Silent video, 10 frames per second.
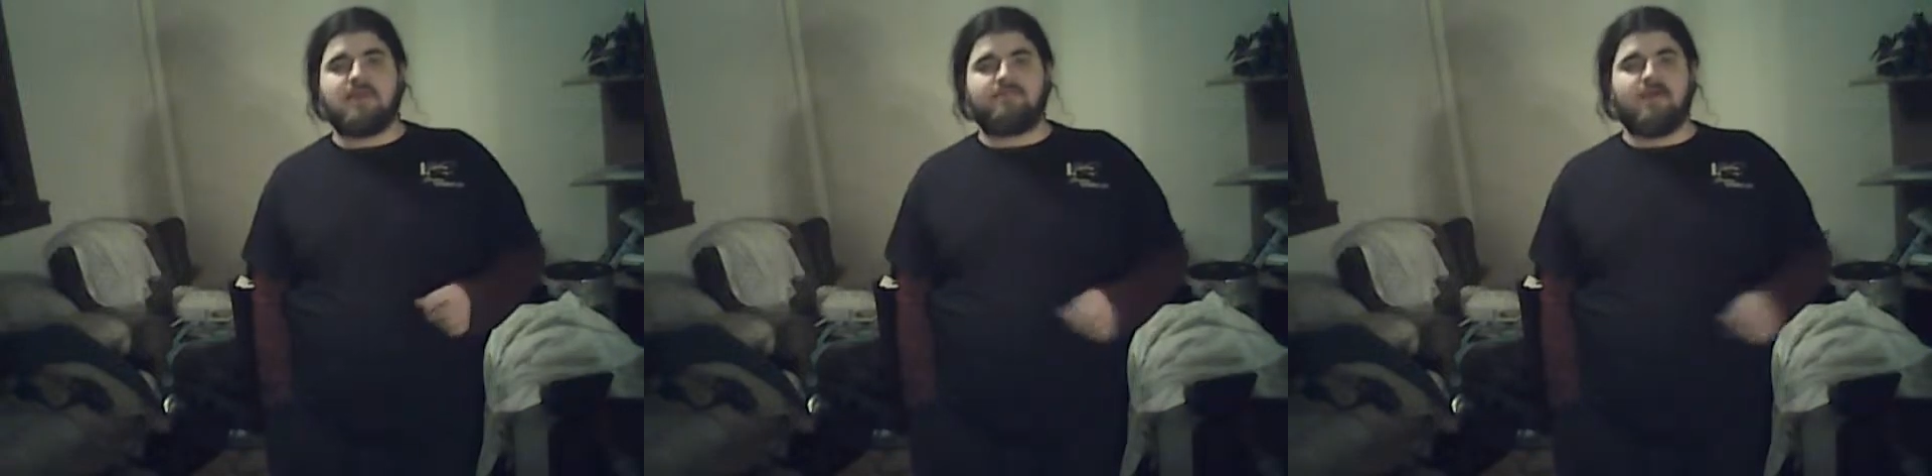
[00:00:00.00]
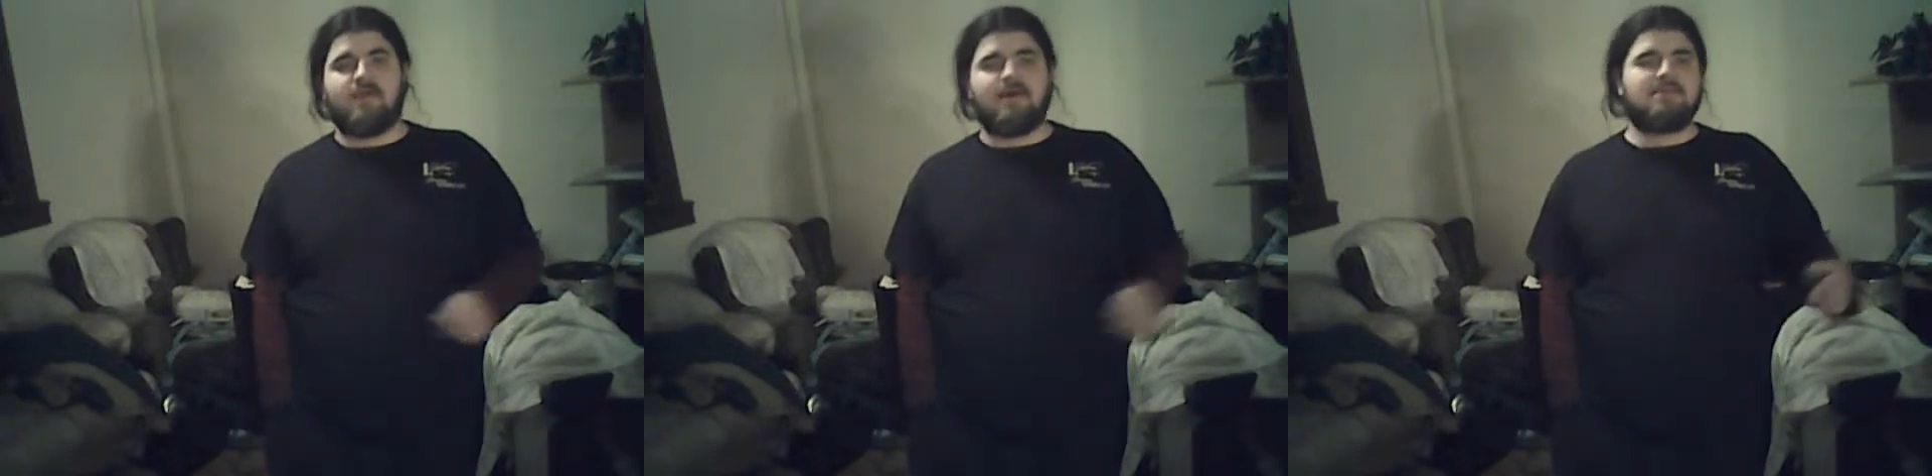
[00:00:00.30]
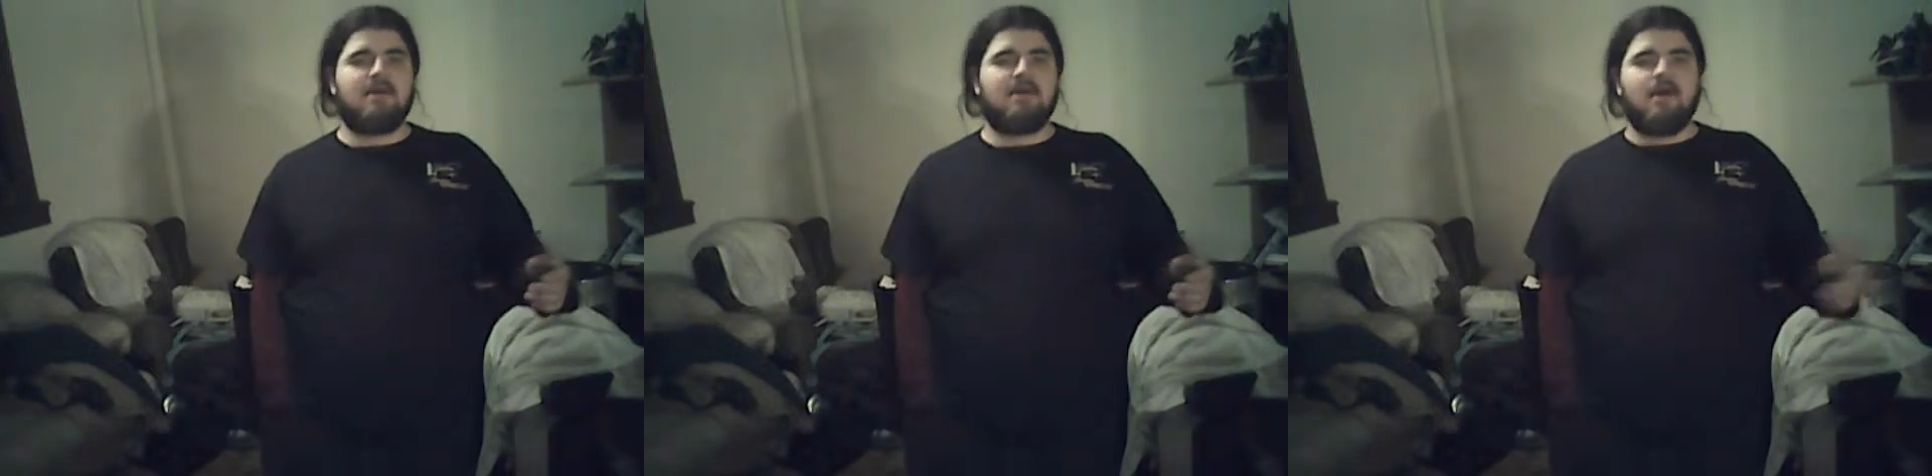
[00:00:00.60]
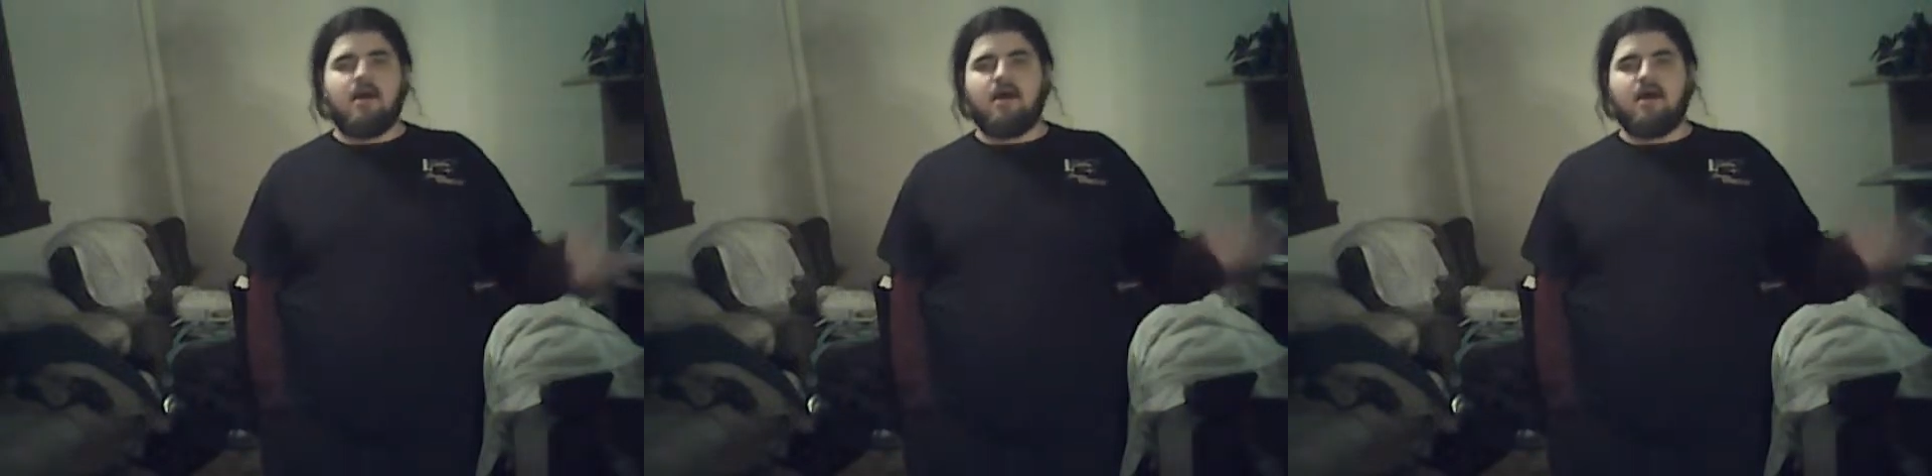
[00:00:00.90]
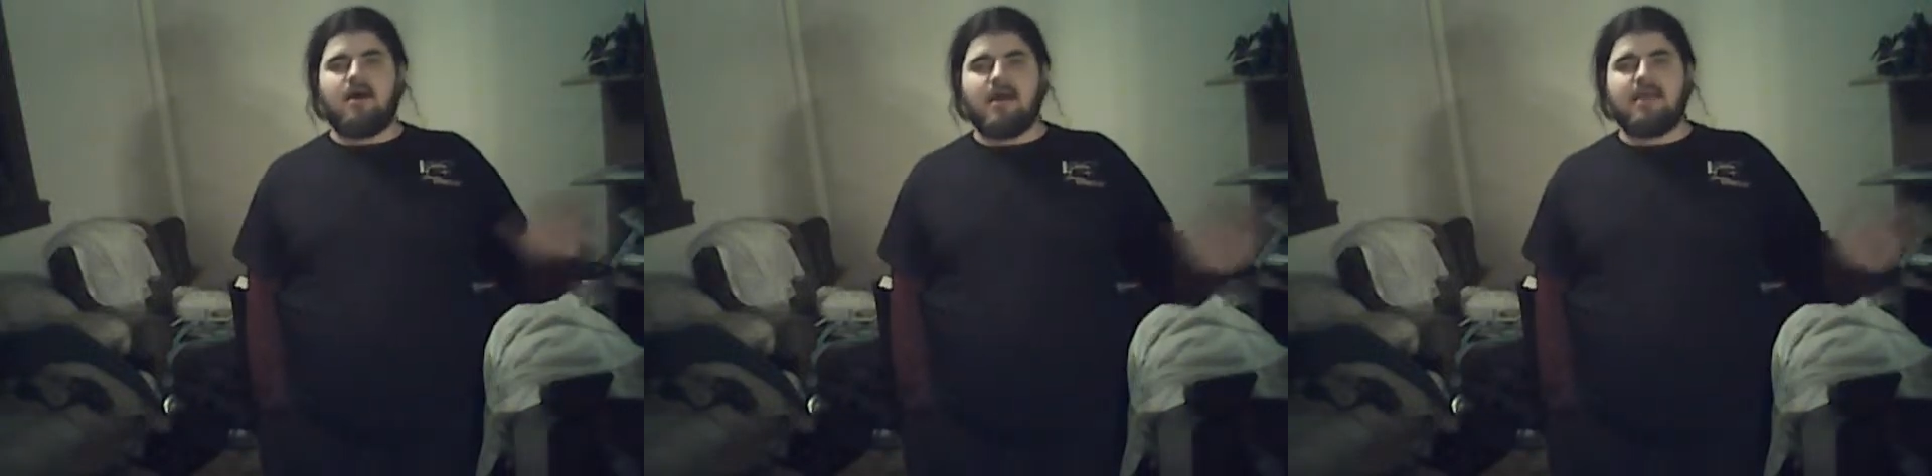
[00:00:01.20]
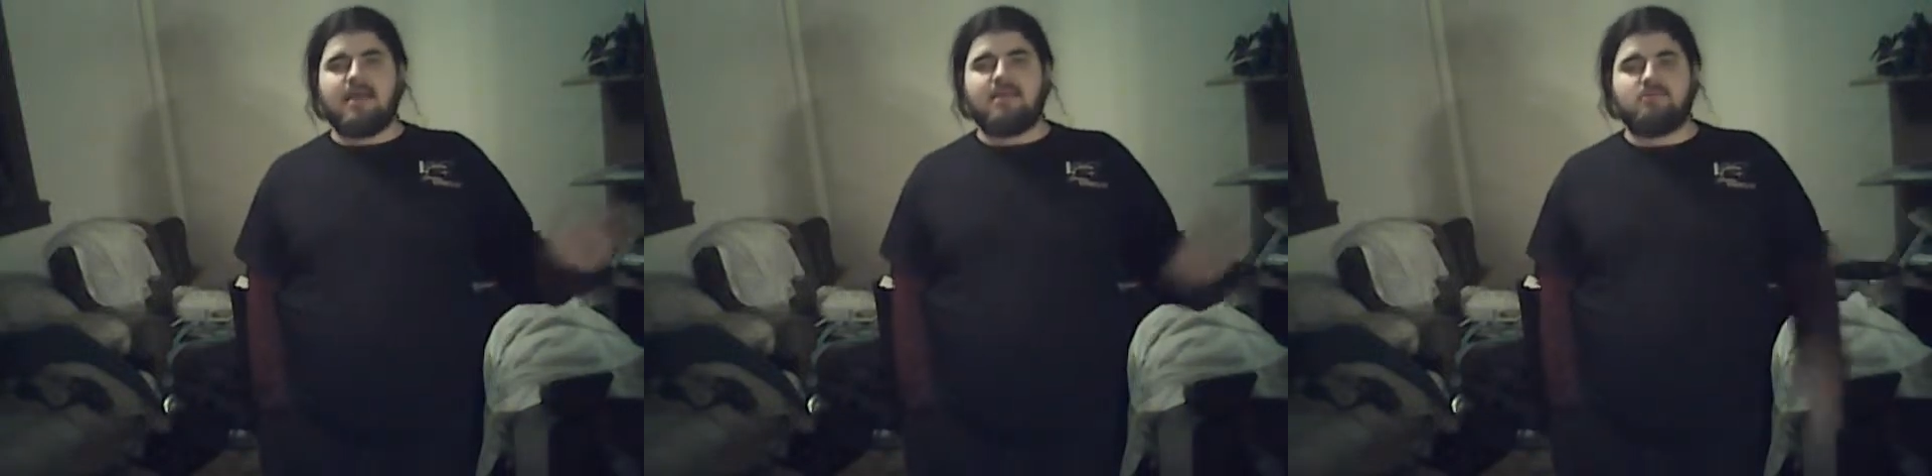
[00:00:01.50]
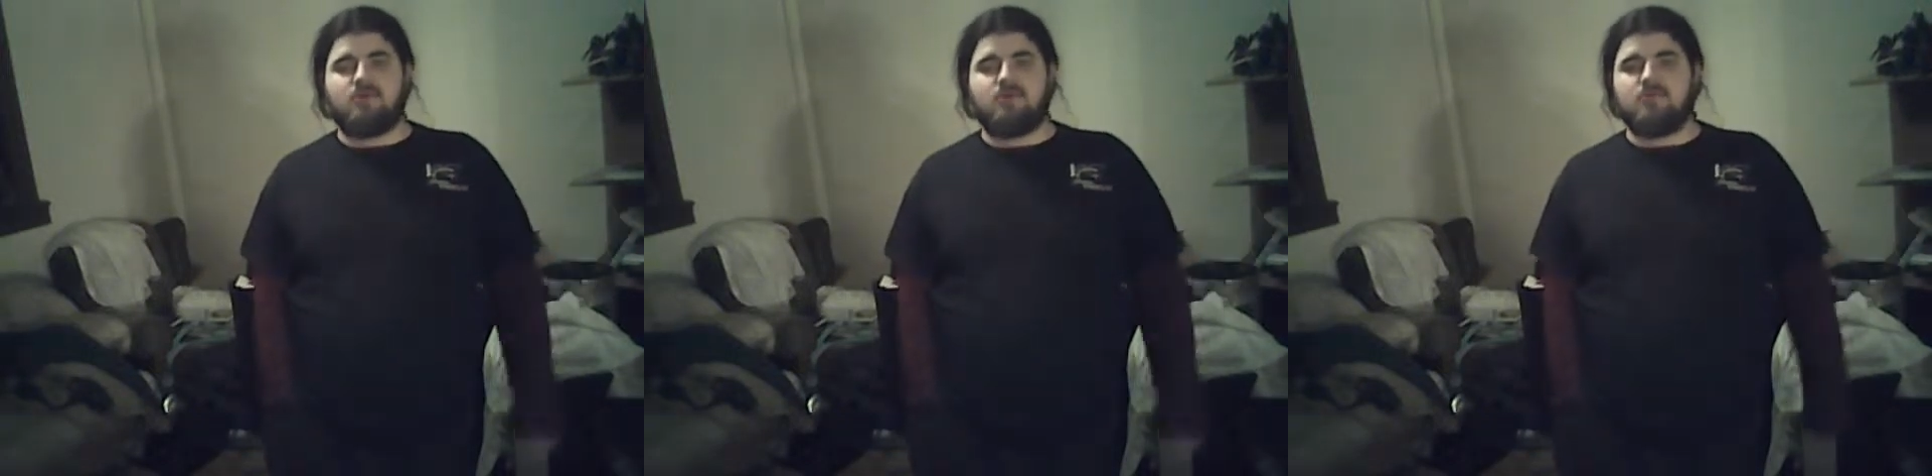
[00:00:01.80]
If not, I
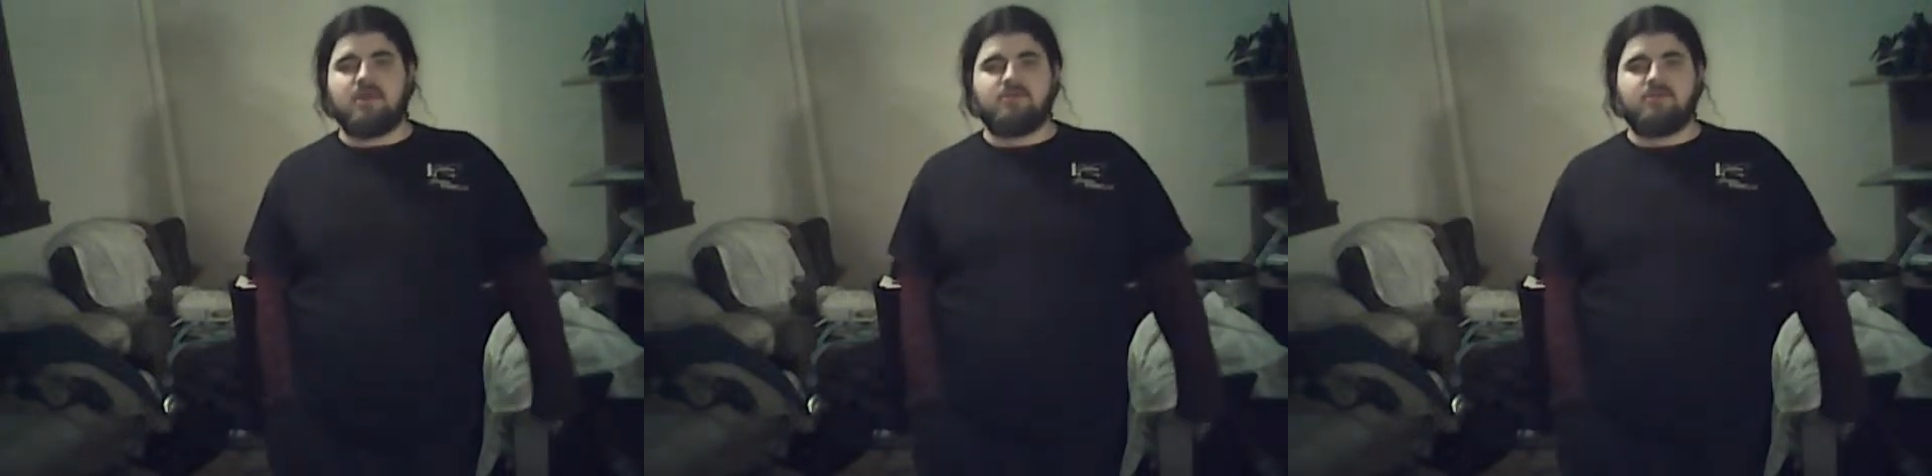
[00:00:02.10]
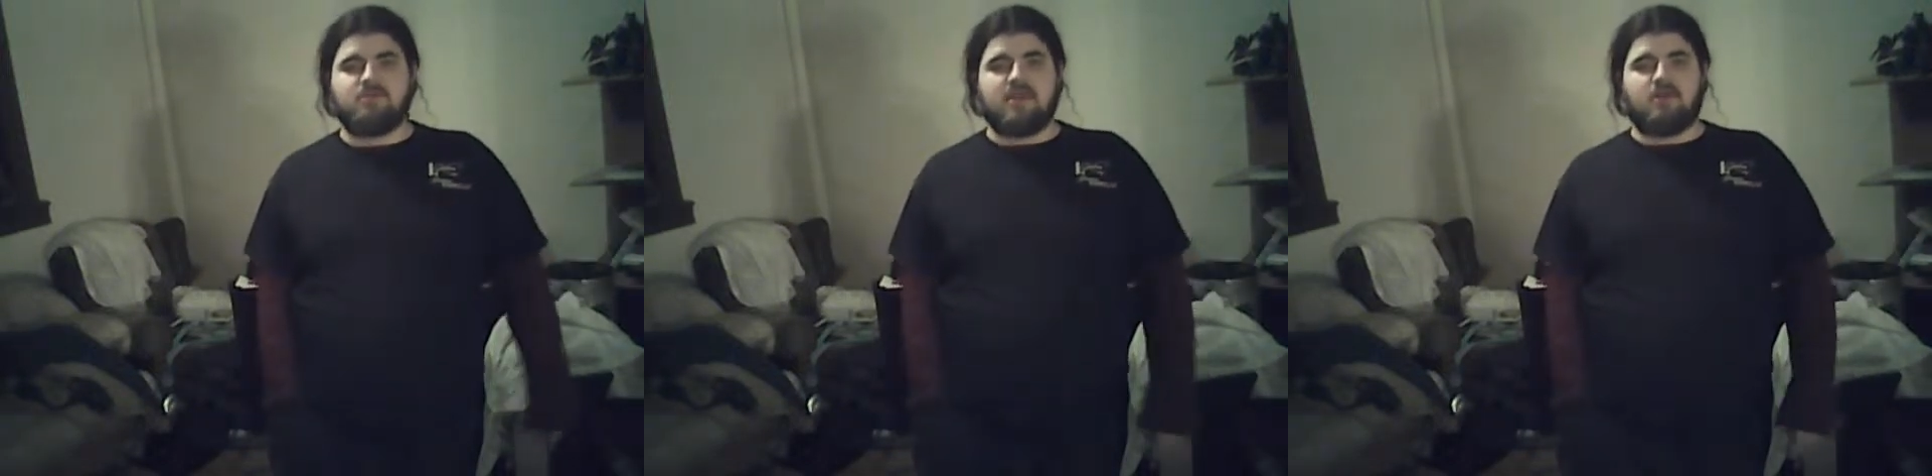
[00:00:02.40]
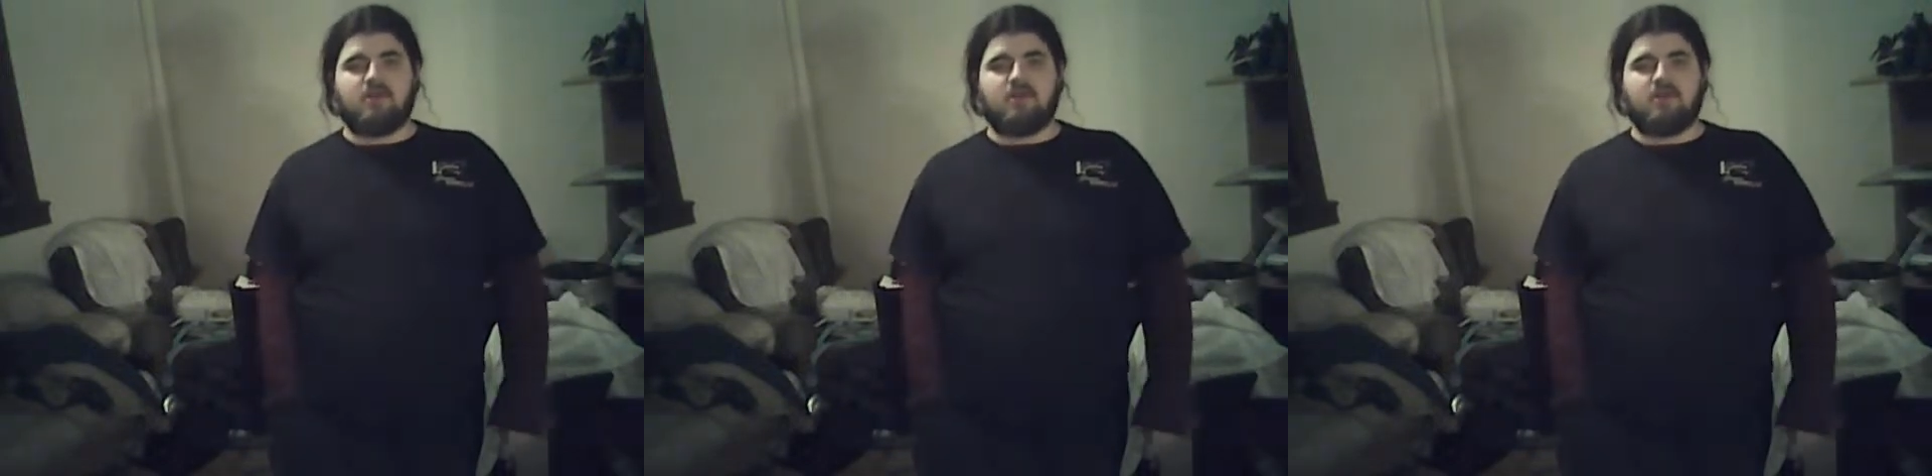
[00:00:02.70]
can totally understand.